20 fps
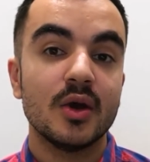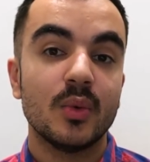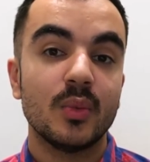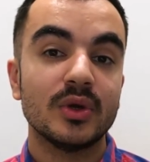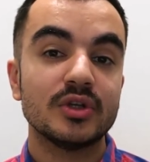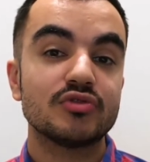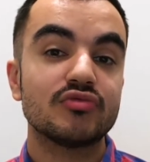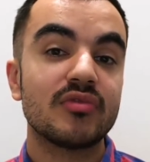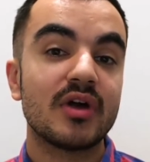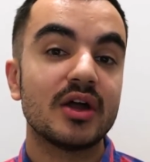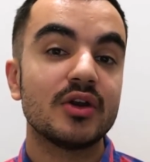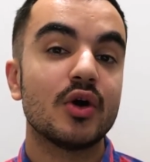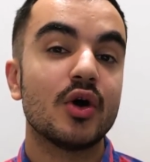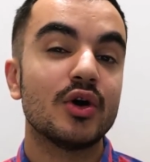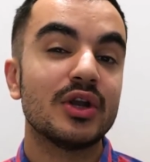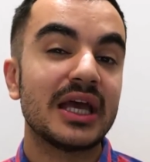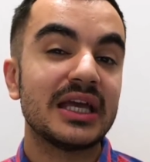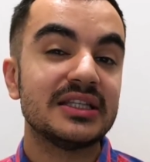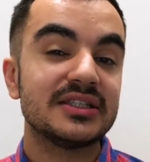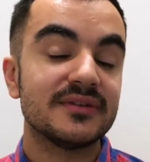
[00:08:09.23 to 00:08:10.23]
which run
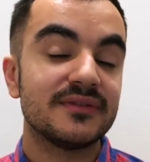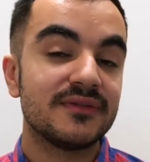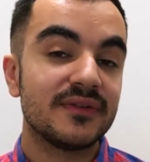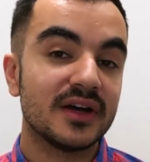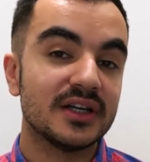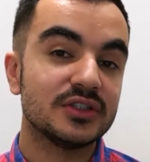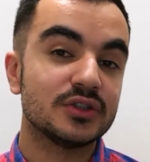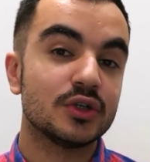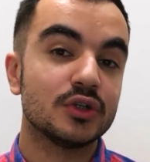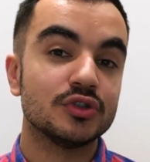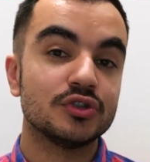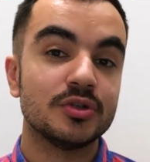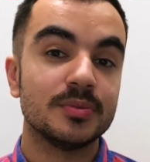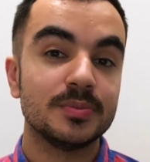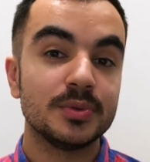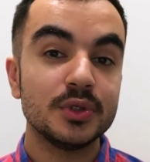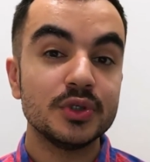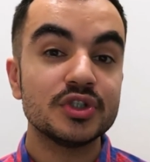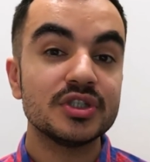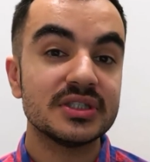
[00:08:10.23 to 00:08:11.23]
on a defined
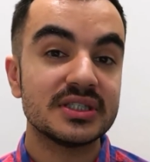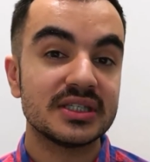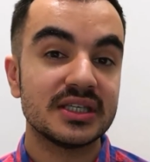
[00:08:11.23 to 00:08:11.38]
contribution